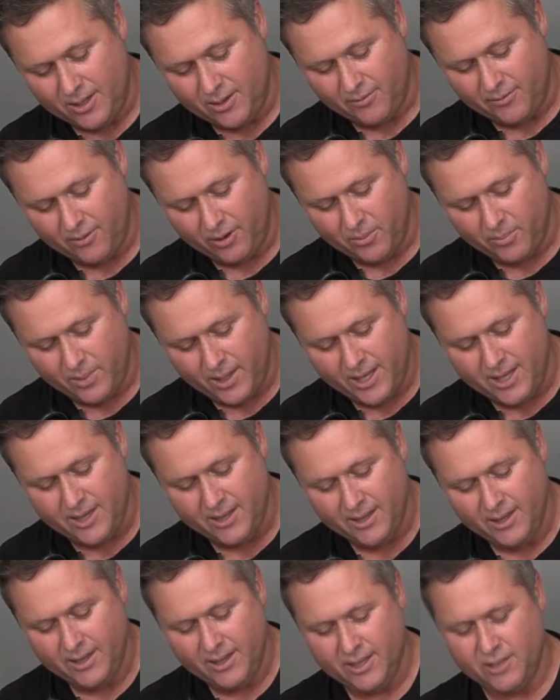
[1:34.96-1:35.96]
not very big.
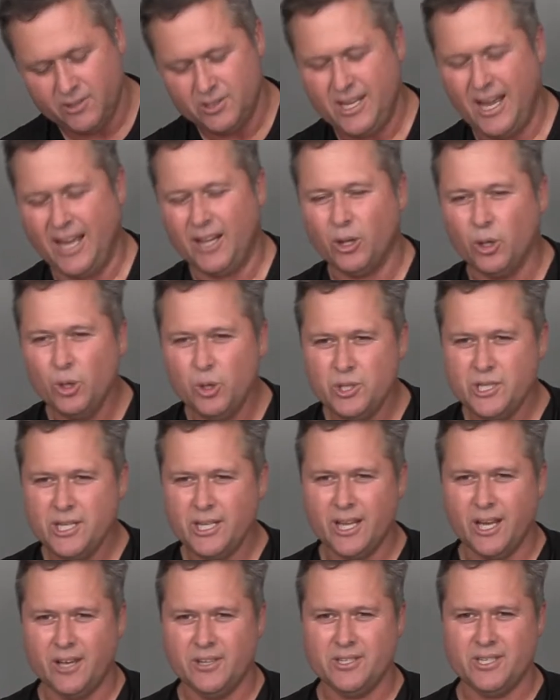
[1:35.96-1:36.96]
You'll start
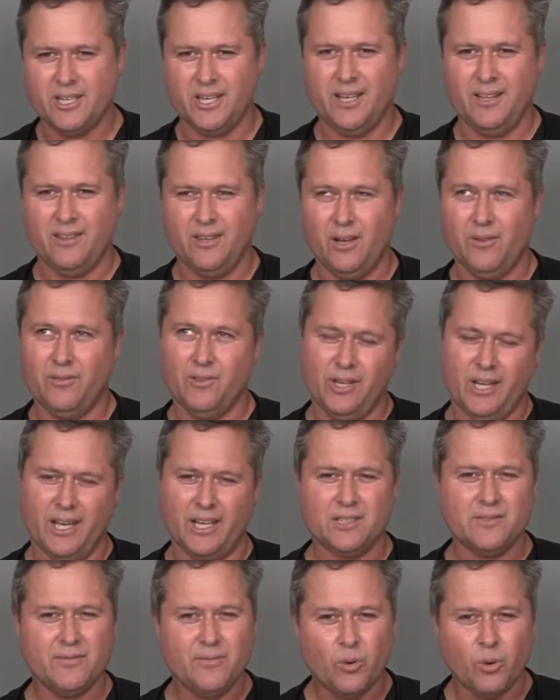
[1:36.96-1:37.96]
losing those teeth over the
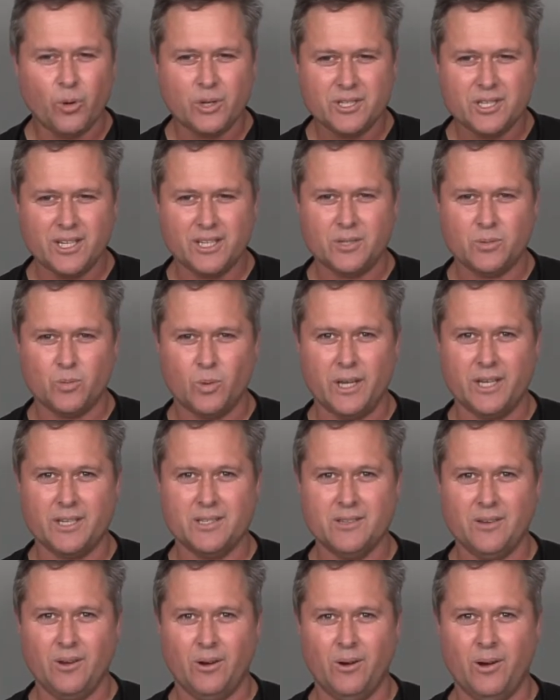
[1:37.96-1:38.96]
next 4 to 6
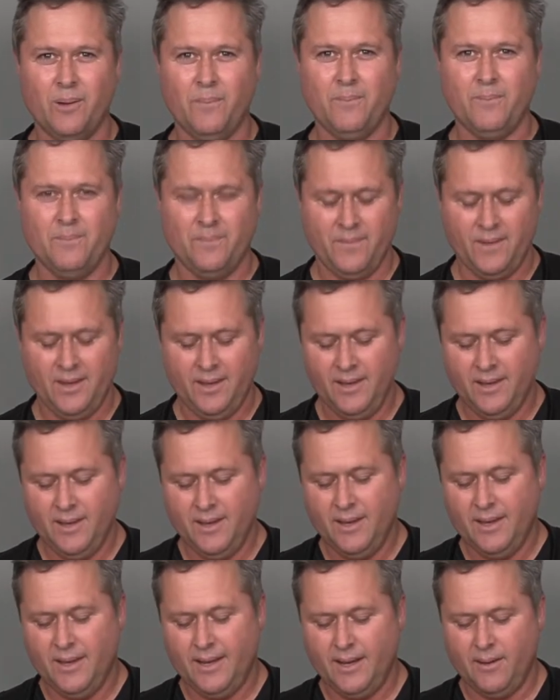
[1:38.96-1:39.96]
weeks' time.
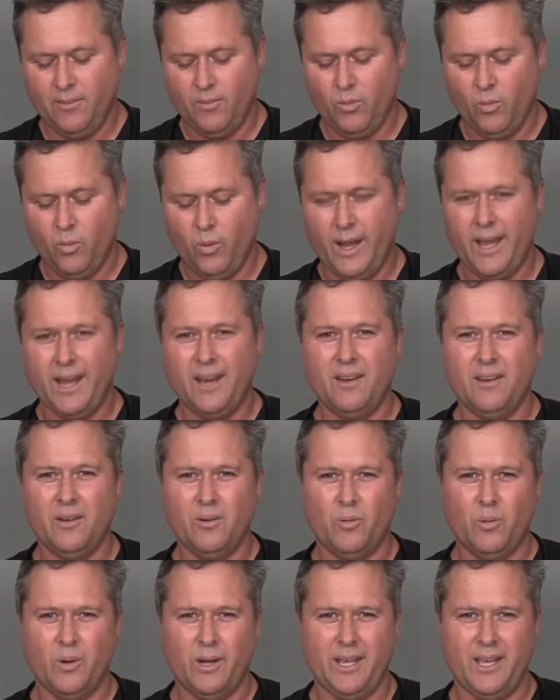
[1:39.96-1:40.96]
When
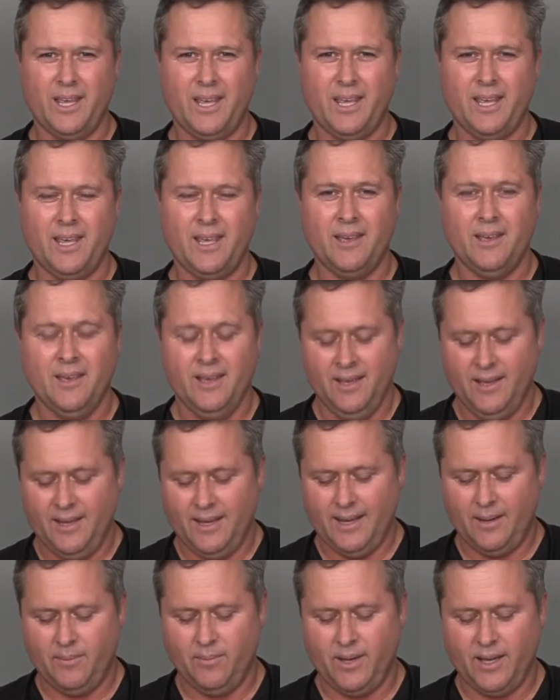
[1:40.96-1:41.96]
we
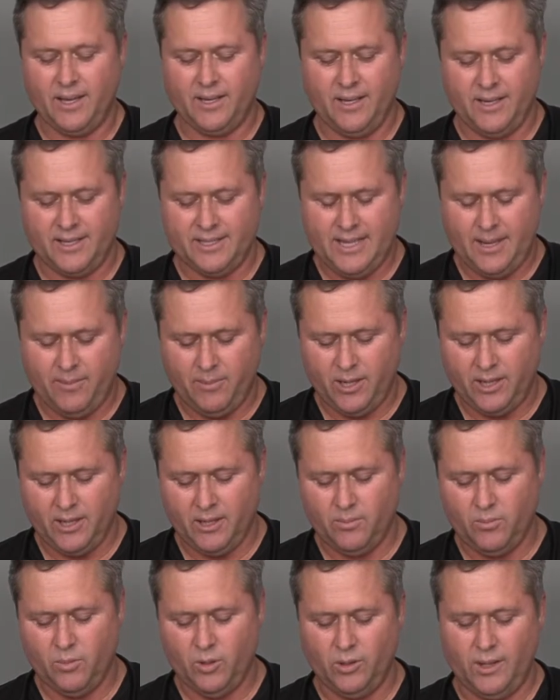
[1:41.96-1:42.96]
are examining
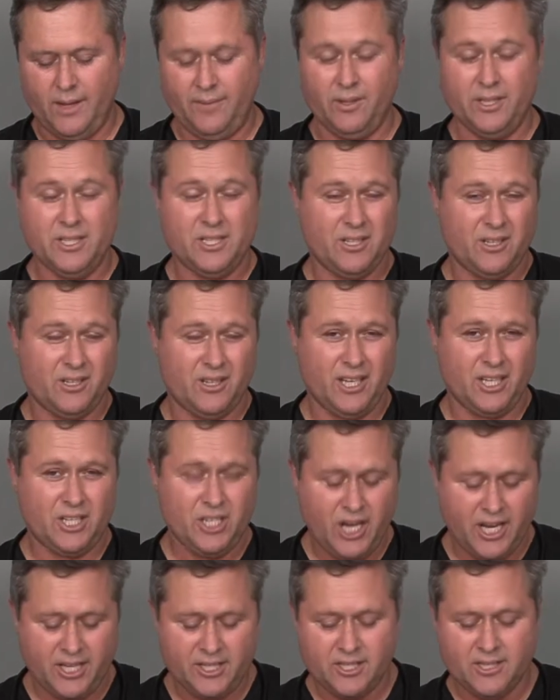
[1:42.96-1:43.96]
them, we'll have a listen to their
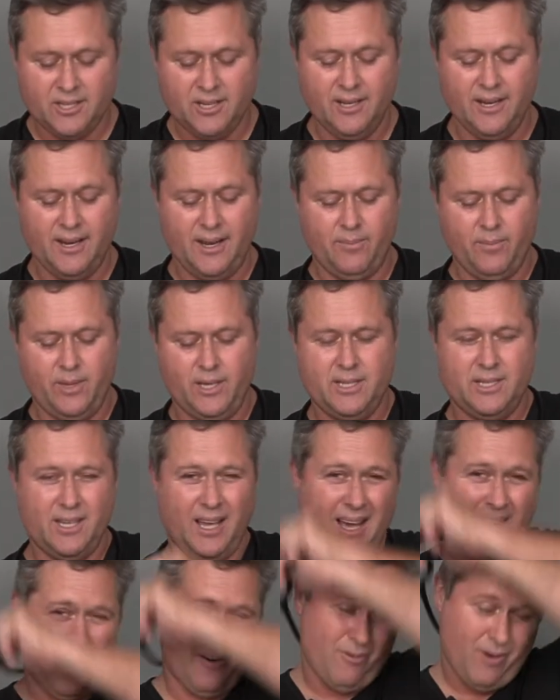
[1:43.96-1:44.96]
chest. His
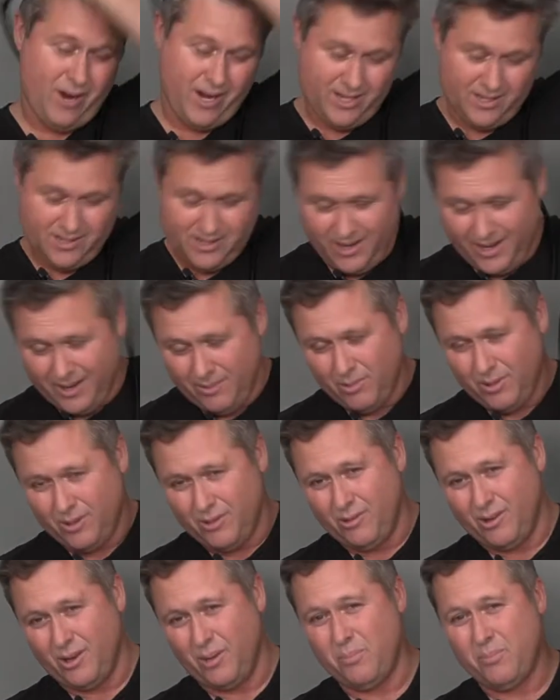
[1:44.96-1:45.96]
heart rate is going to be
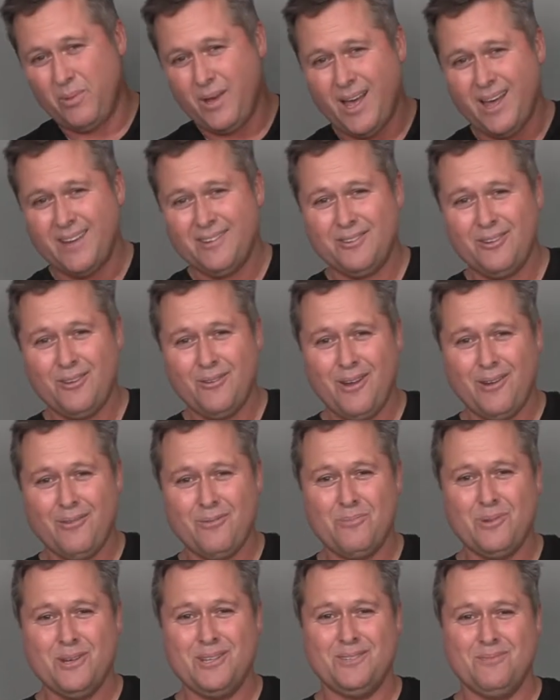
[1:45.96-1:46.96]
doing about
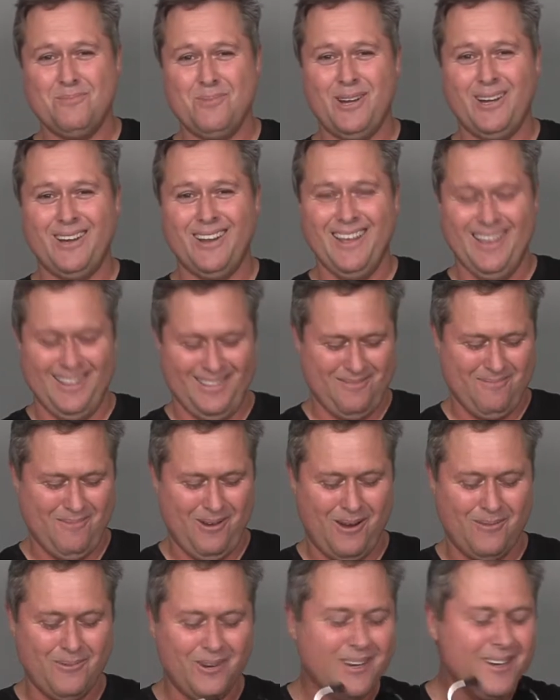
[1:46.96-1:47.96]
200 beats a minute at the
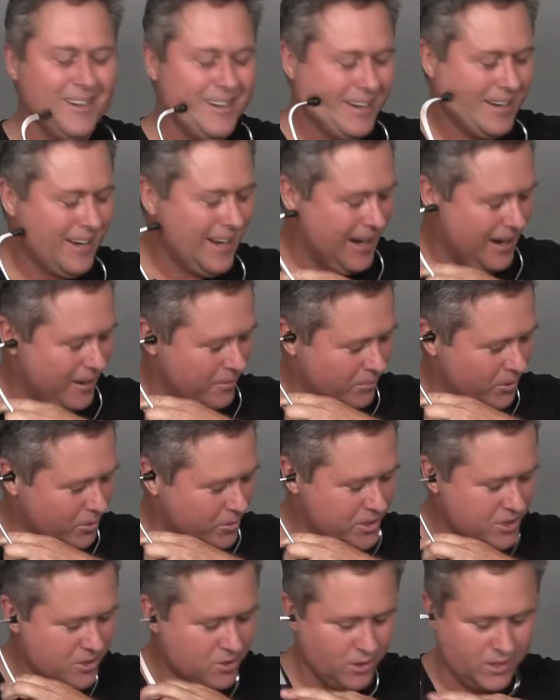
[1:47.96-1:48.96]
moment, but
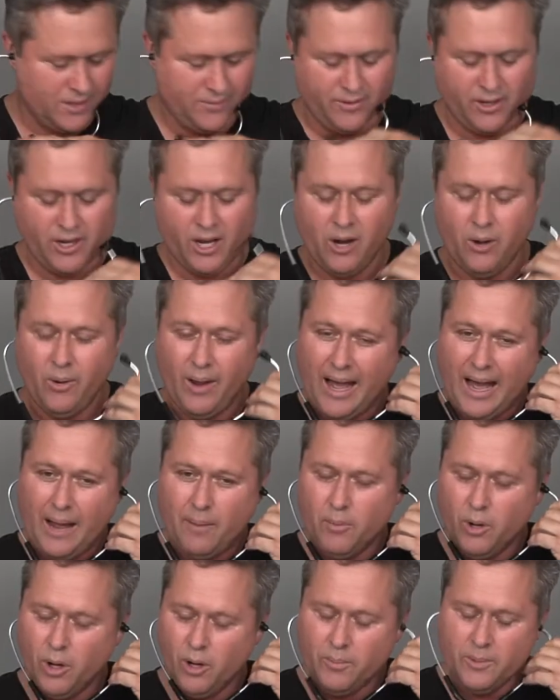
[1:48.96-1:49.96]
we're just looking for no heart
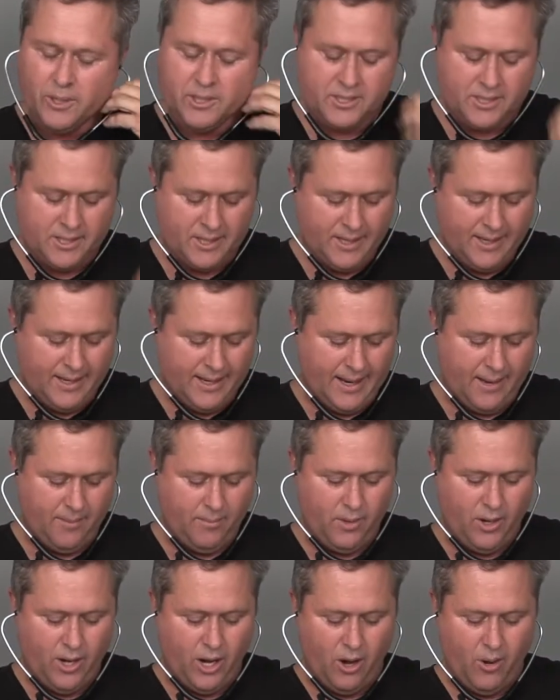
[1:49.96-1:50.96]
murmurs,
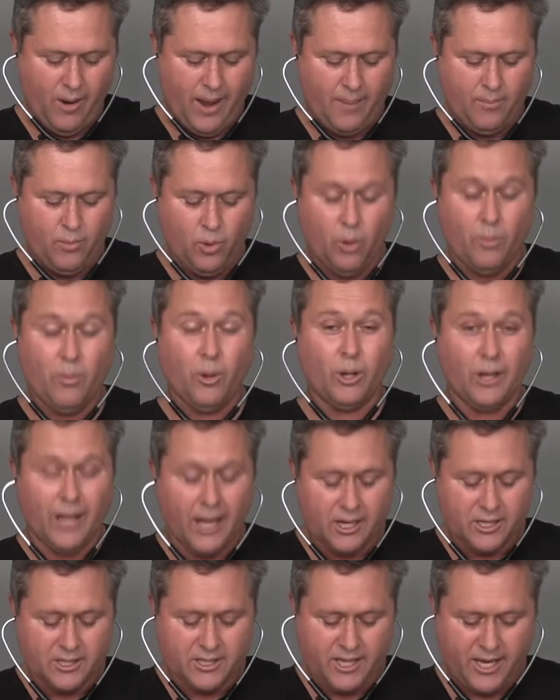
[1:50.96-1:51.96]
no abnormal
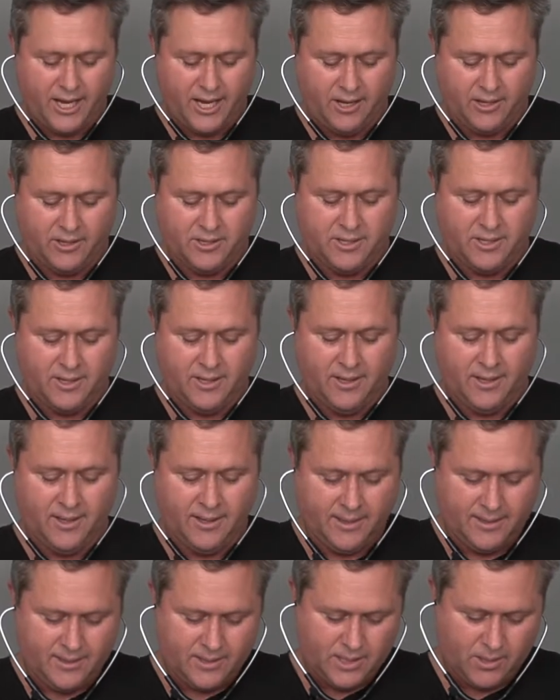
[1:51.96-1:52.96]
lung sounds.
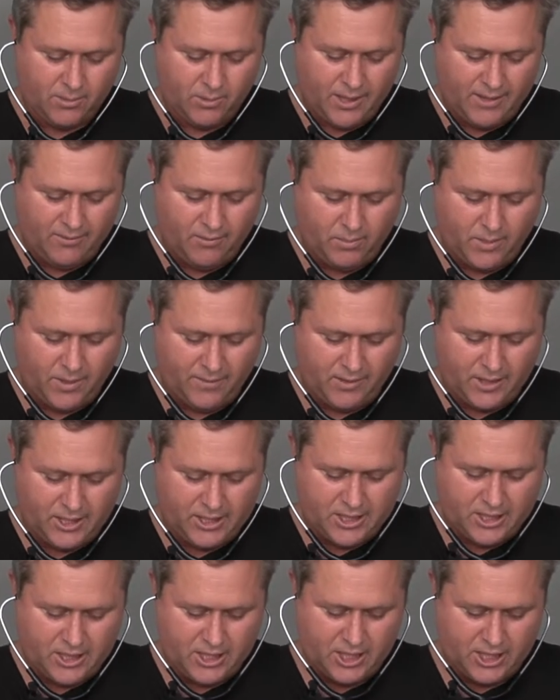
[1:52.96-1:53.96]
So we'll have a bit of a
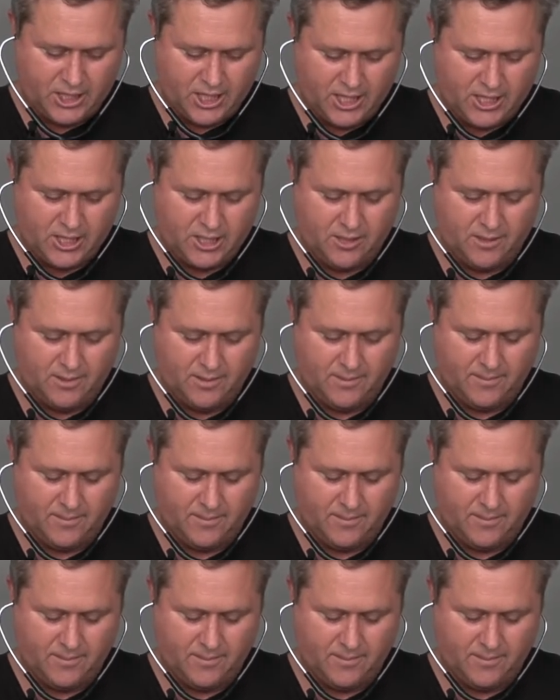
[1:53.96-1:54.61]
listen to your chest.